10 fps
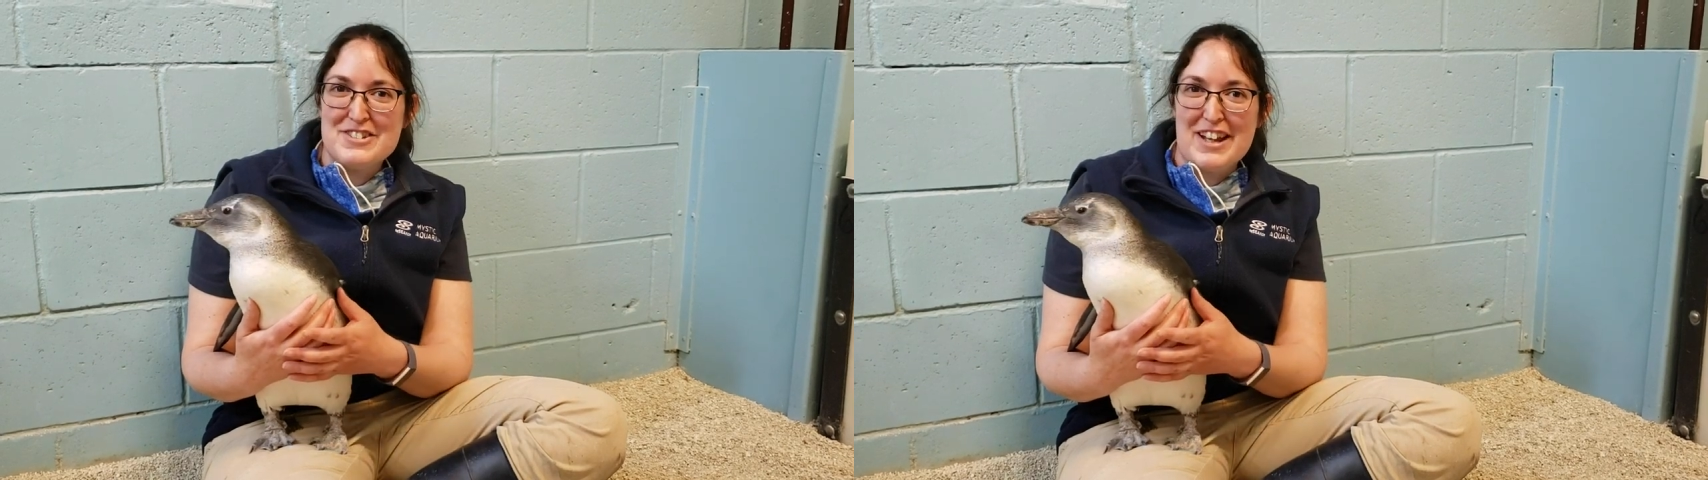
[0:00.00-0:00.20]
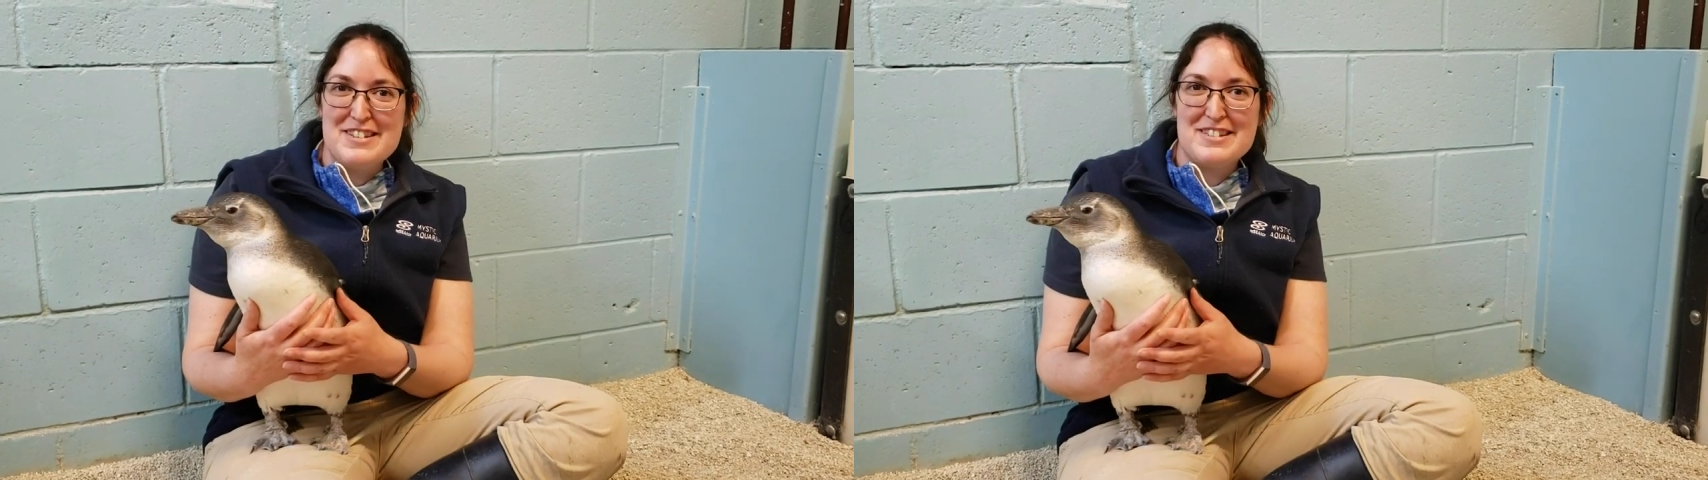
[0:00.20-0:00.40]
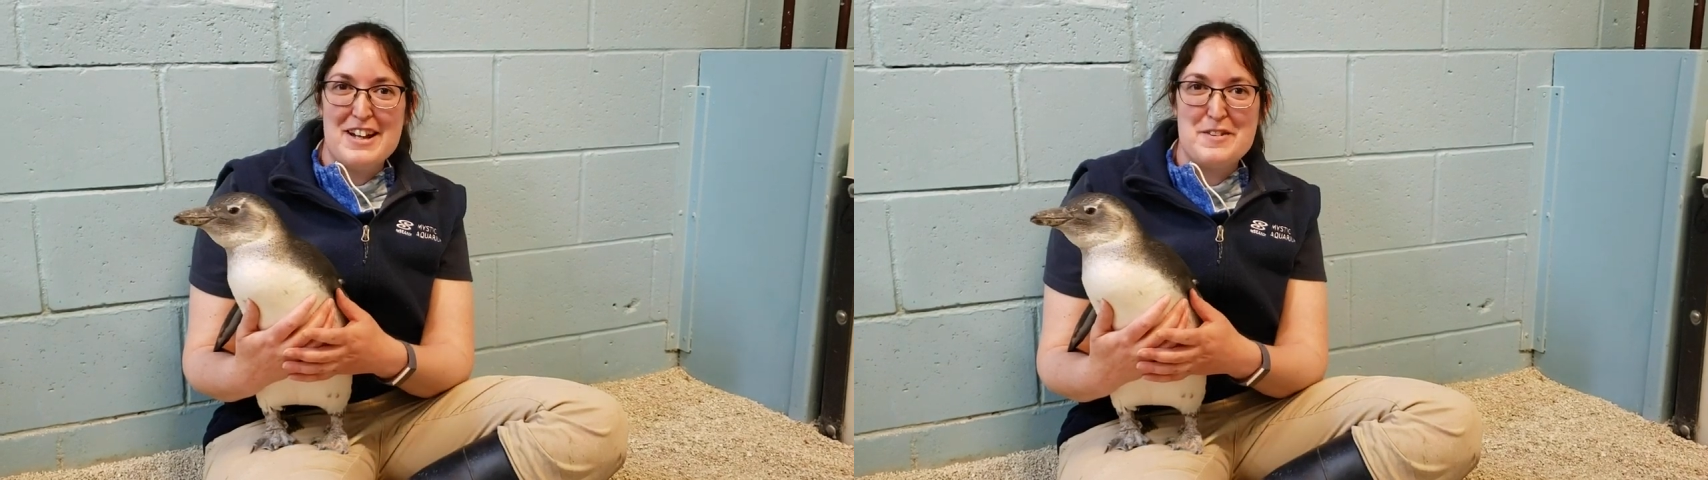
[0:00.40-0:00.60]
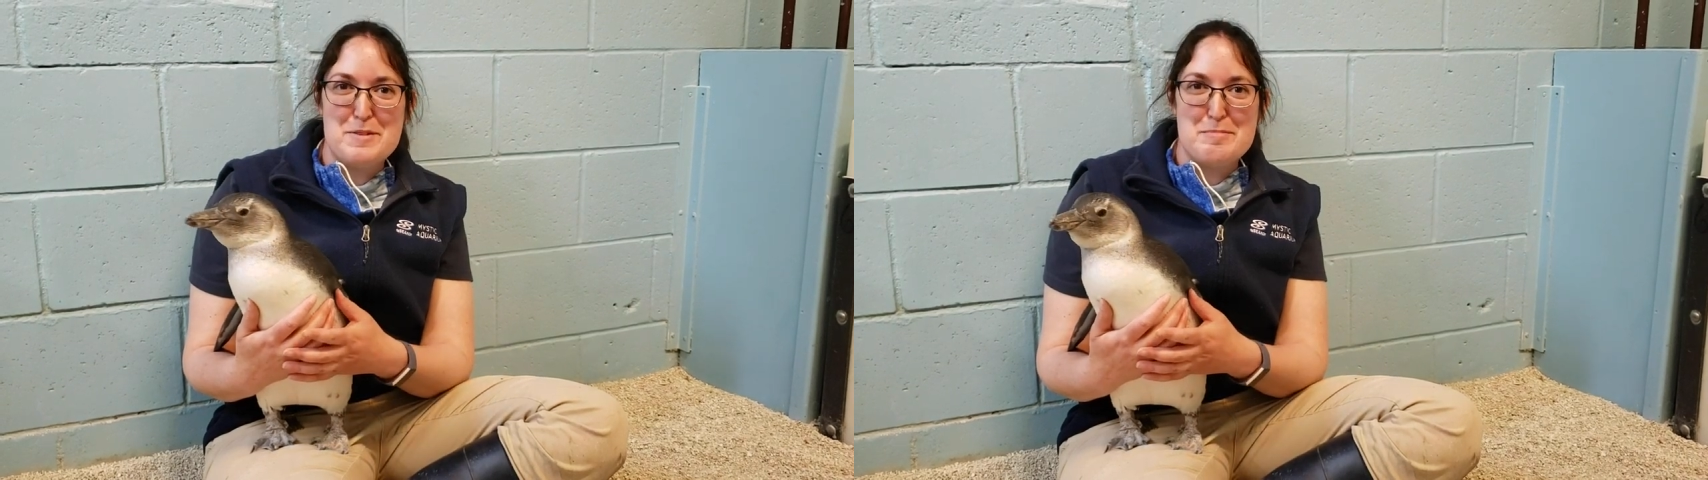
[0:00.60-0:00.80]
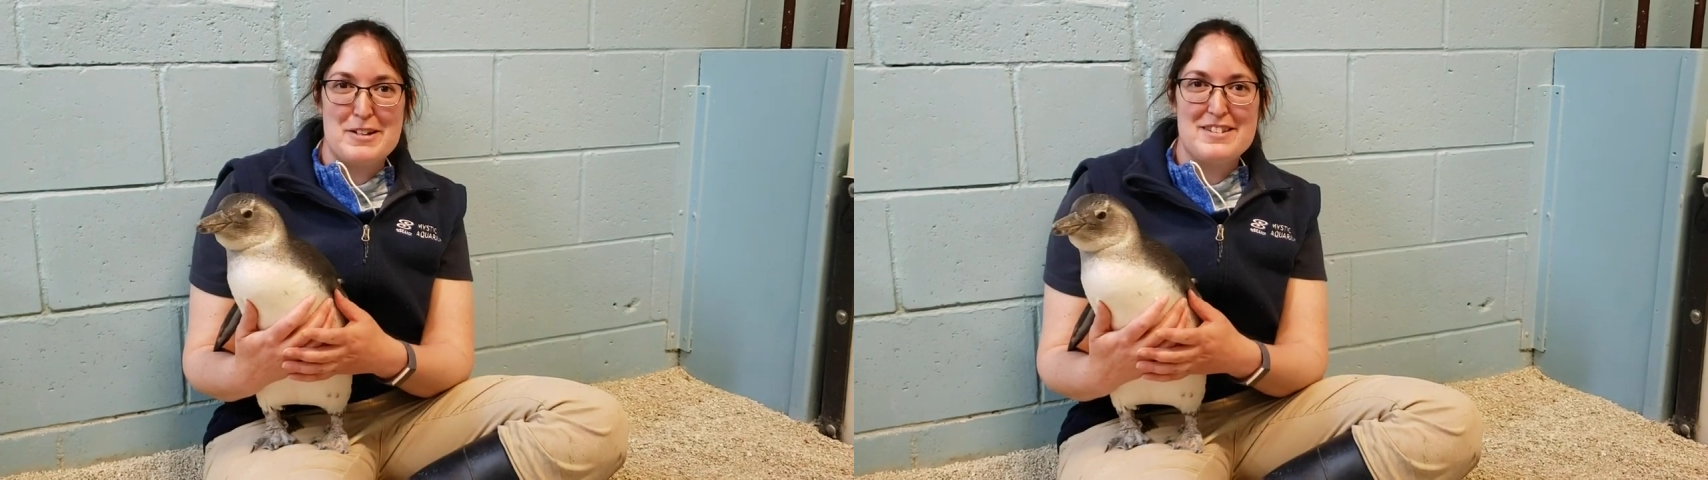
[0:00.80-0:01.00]
chest on the
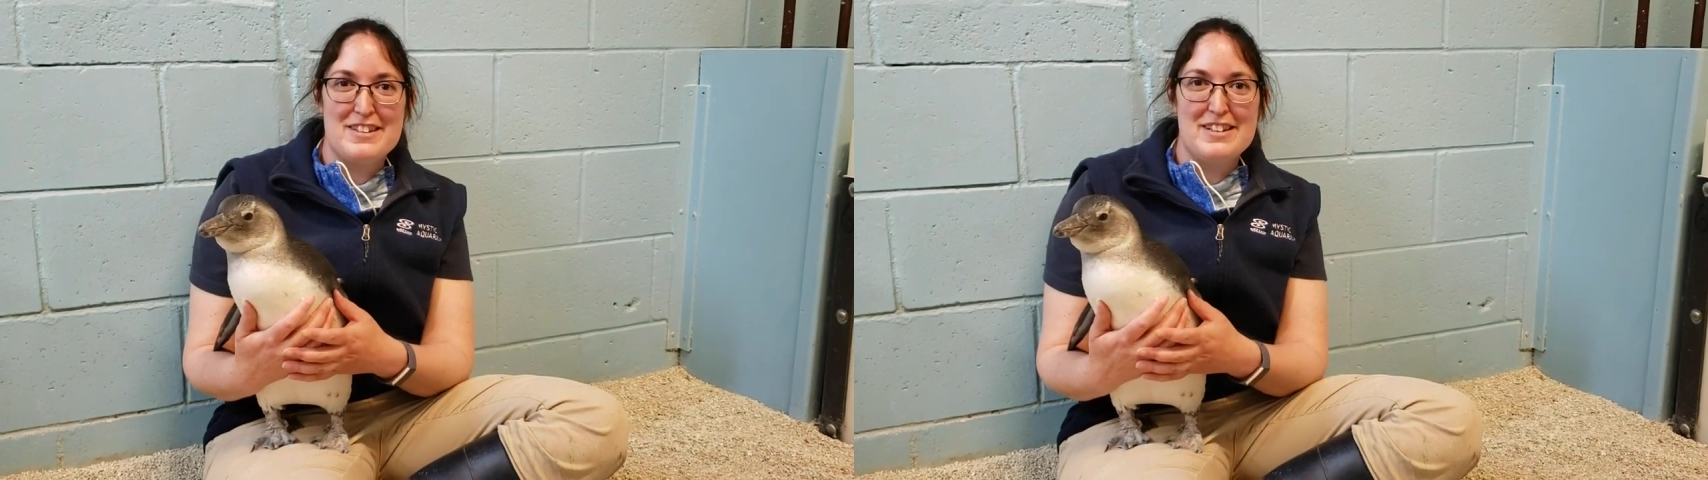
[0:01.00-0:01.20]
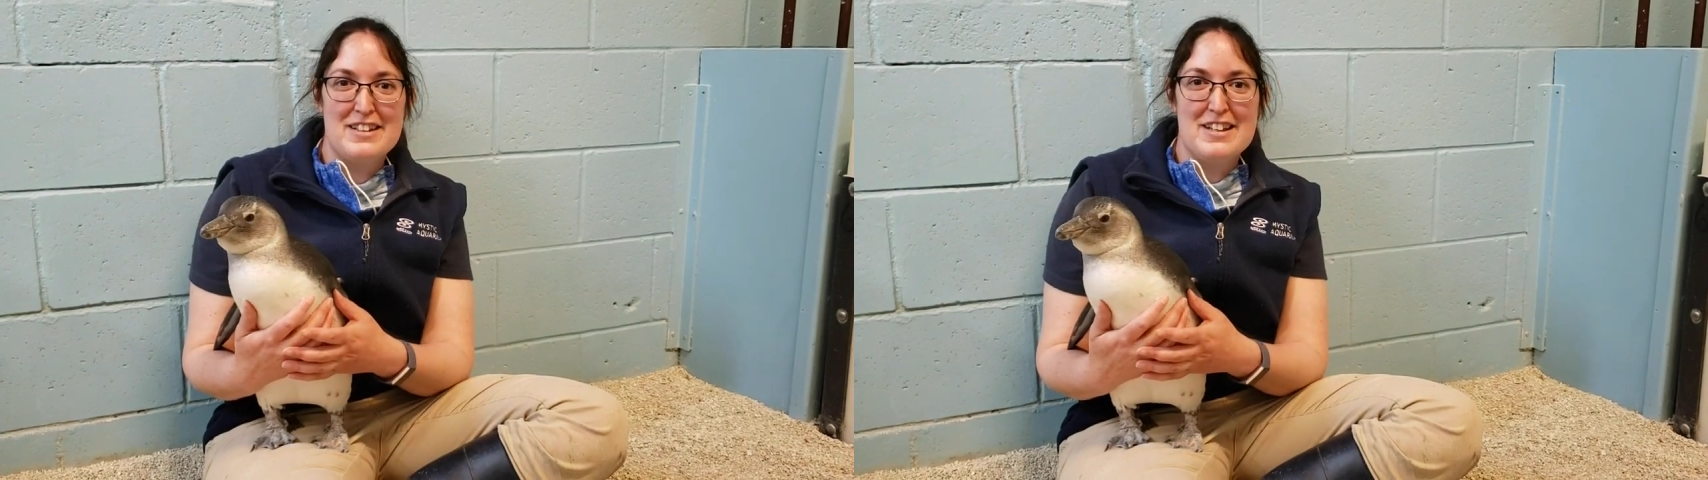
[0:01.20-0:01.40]
bracelet